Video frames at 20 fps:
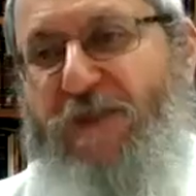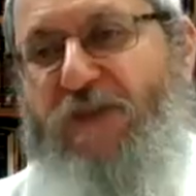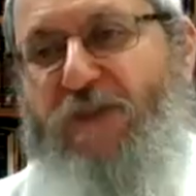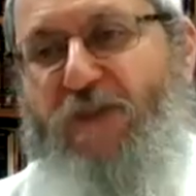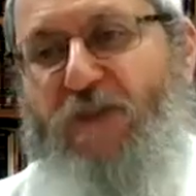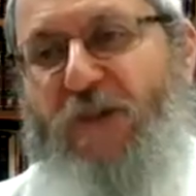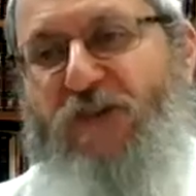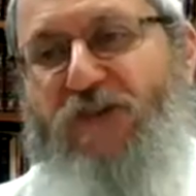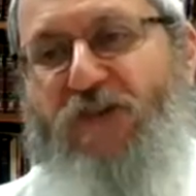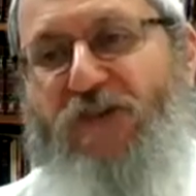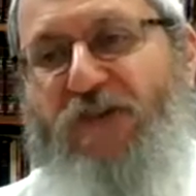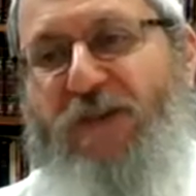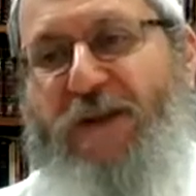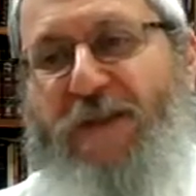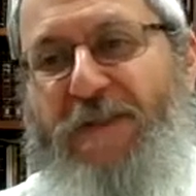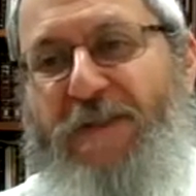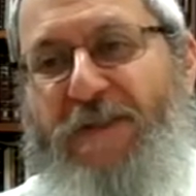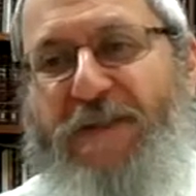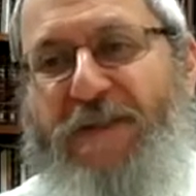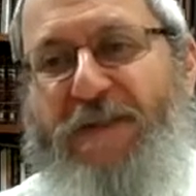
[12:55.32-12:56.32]
good question, and I
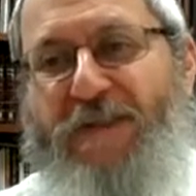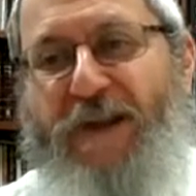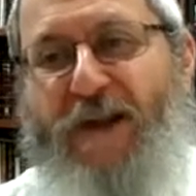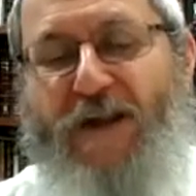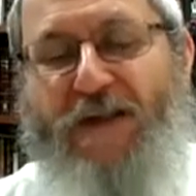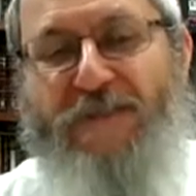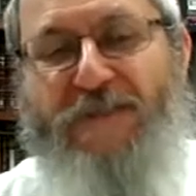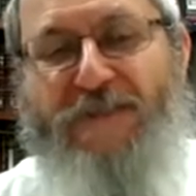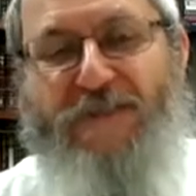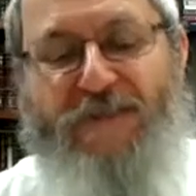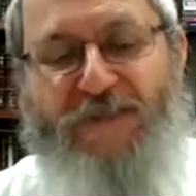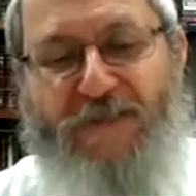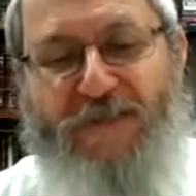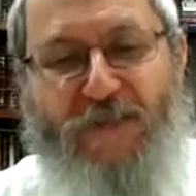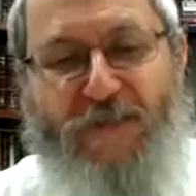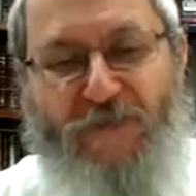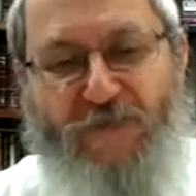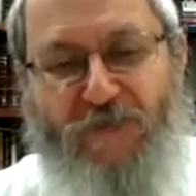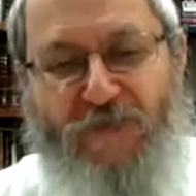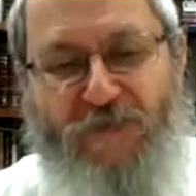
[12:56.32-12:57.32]
think the answer to
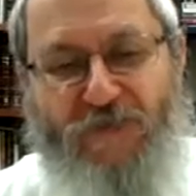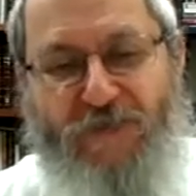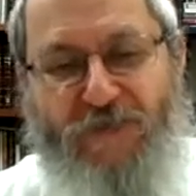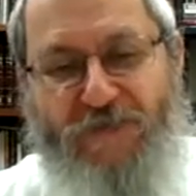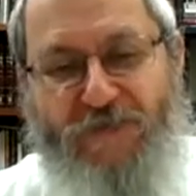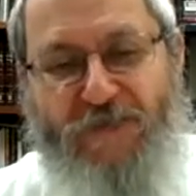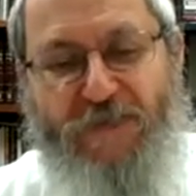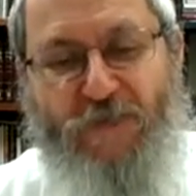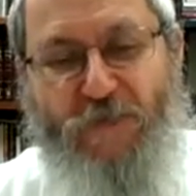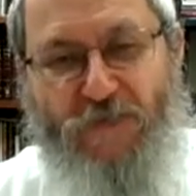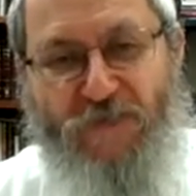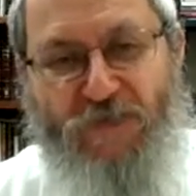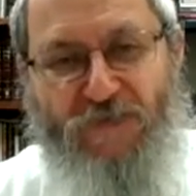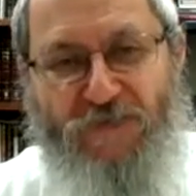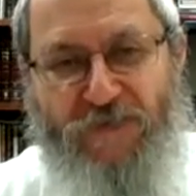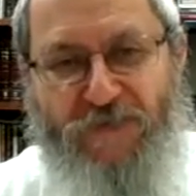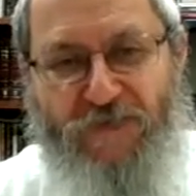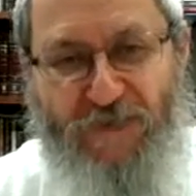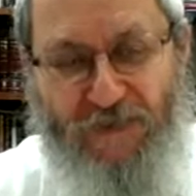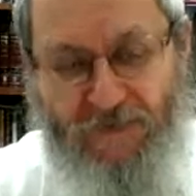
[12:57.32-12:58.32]
that question is in the
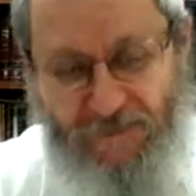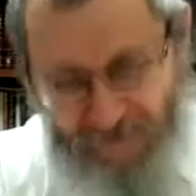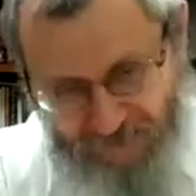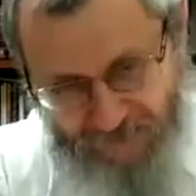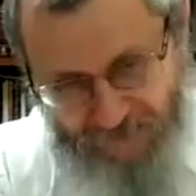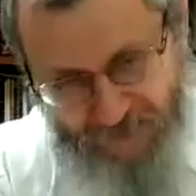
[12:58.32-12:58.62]
question itself.